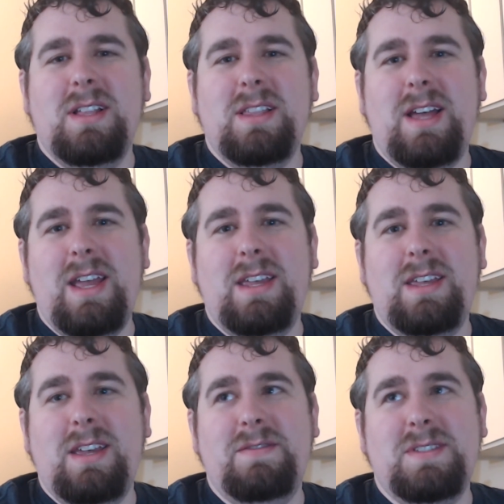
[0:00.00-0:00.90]
Like
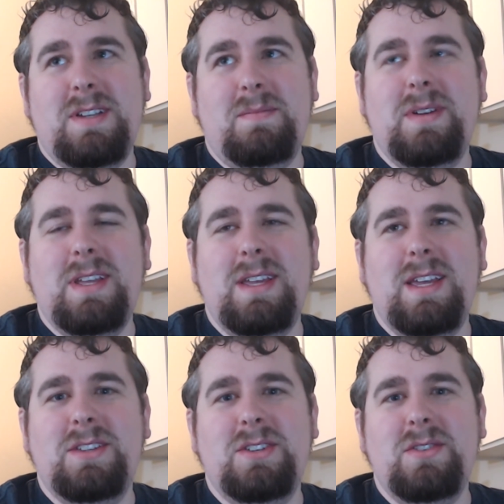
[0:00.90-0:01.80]
if somebody
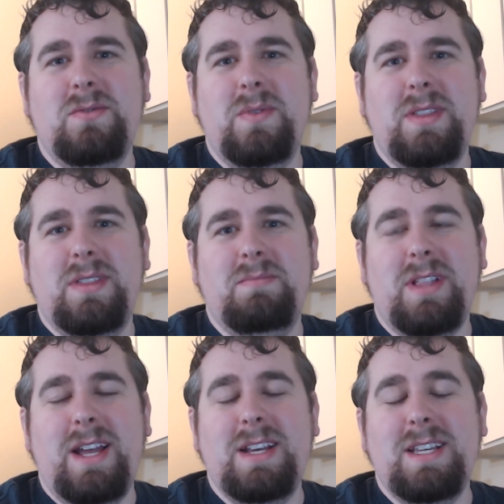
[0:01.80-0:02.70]
hits you with
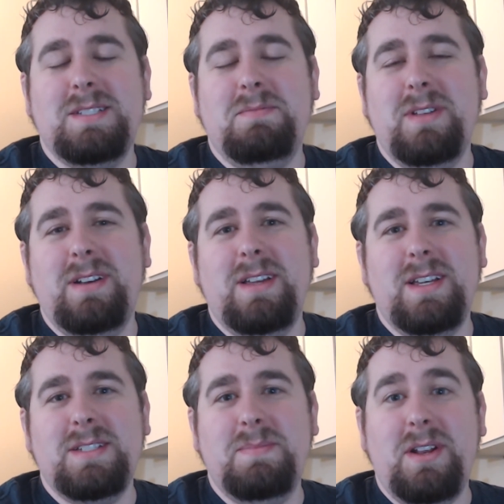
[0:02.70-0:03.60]
Blinding
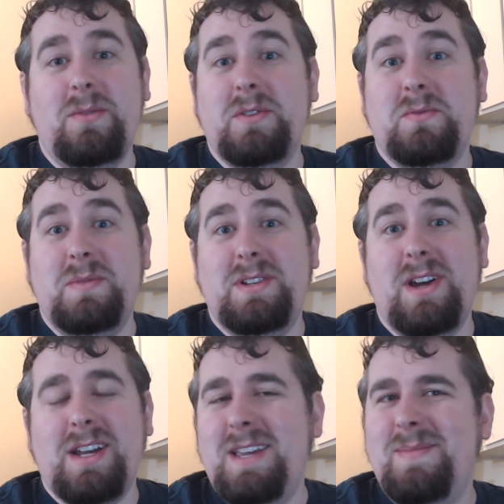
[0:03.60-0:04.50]
Spittle, which we'll be
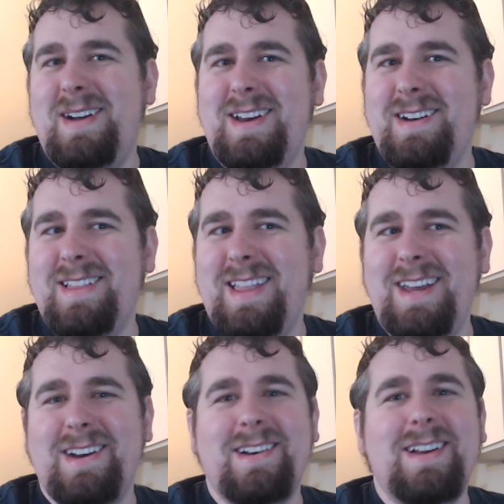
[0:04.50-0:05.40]
talking about here
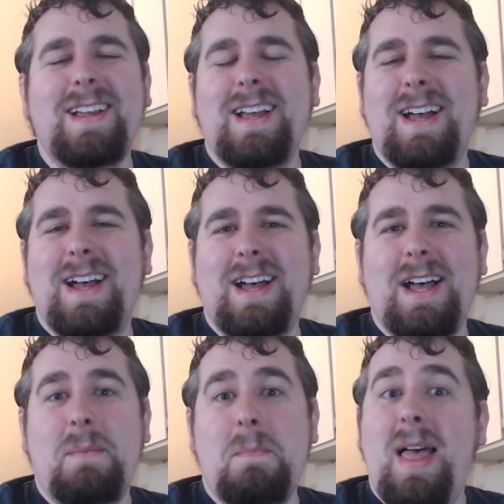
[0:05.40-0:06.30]
later.
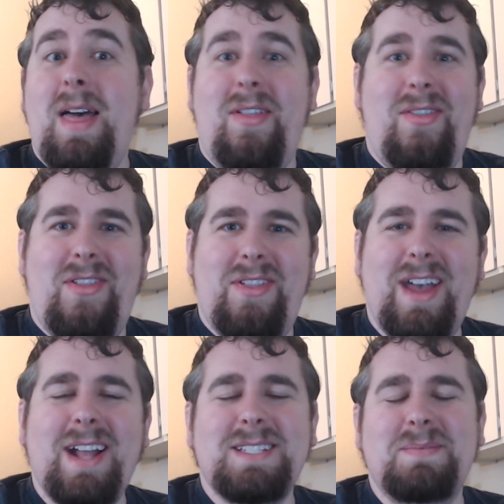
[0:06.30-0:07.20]
That
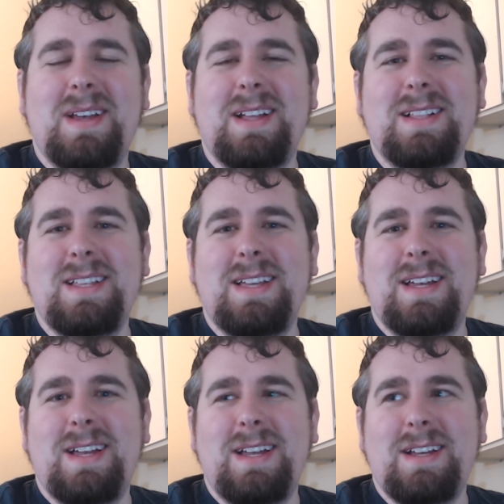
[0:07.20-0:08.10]
spell,
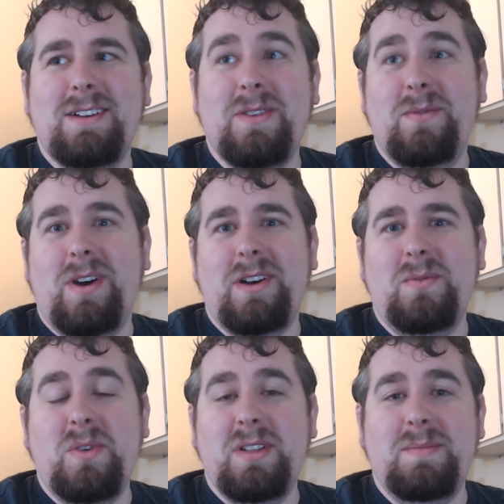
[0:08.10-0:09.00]
Create
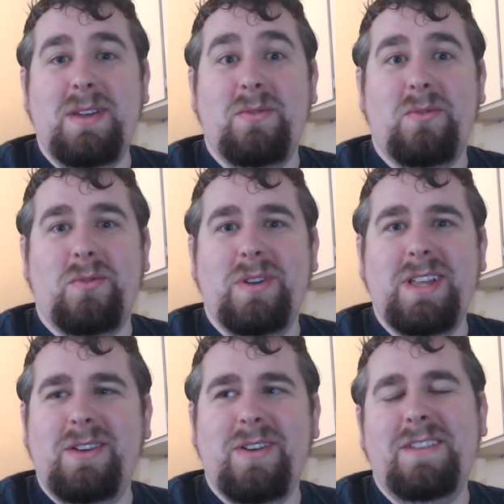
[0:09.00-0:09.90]
Water, will be
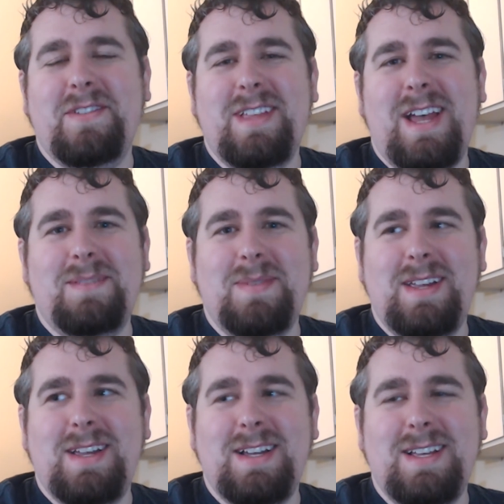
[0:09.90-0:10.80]
really great for that
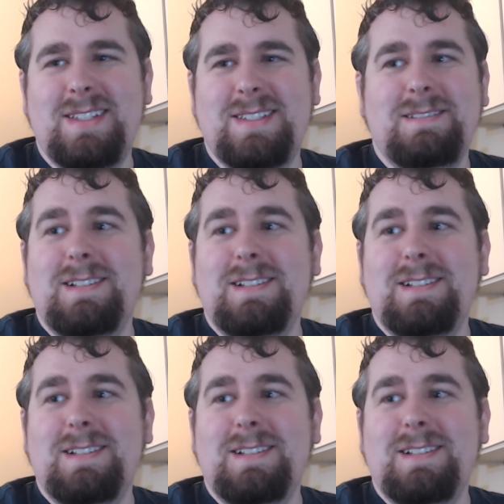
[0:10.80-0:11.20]
because